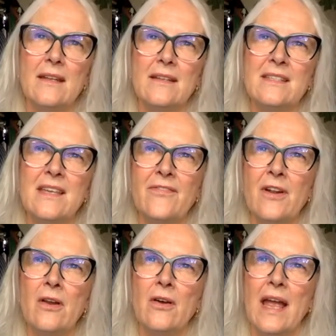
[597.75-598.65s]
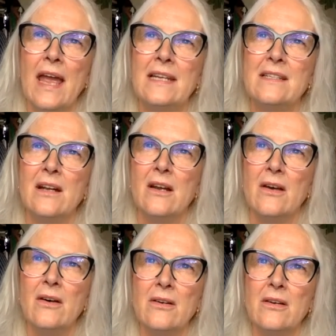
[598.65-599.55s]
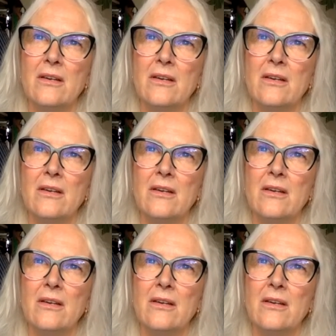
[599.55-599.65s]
7 o'clock, 8 o'clock.